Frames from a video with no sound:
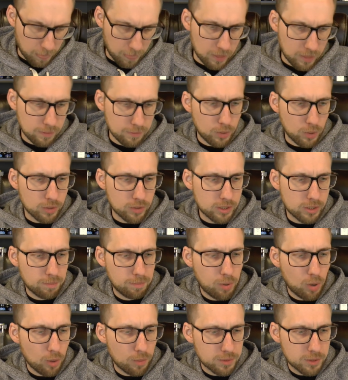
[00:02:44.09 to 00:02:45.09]
The box
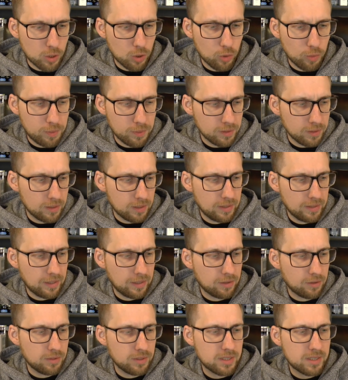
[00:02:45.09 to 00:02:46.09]
pops open, and
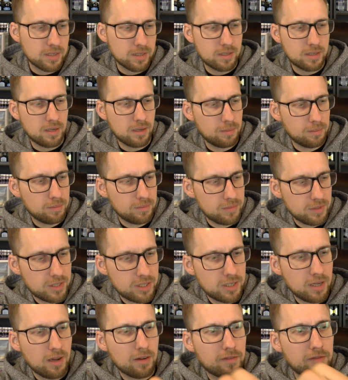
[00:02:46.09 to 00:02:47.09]
then there is some
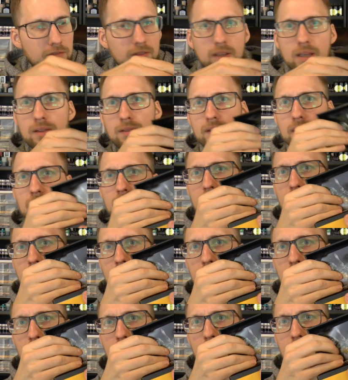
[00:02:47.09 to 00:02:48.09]
stuff in there.
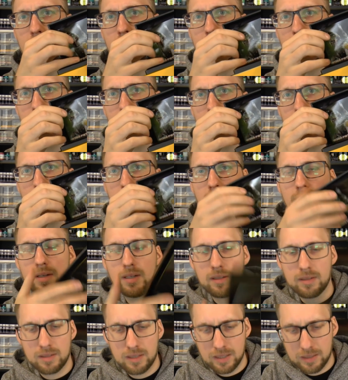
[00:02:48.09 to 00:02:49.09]
All
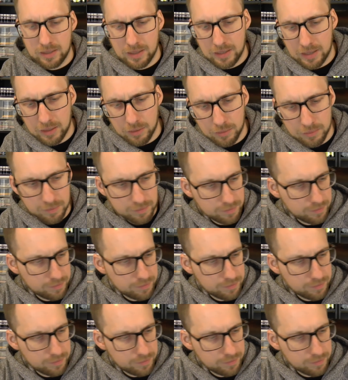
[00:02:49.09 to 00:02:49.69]
right, take that out.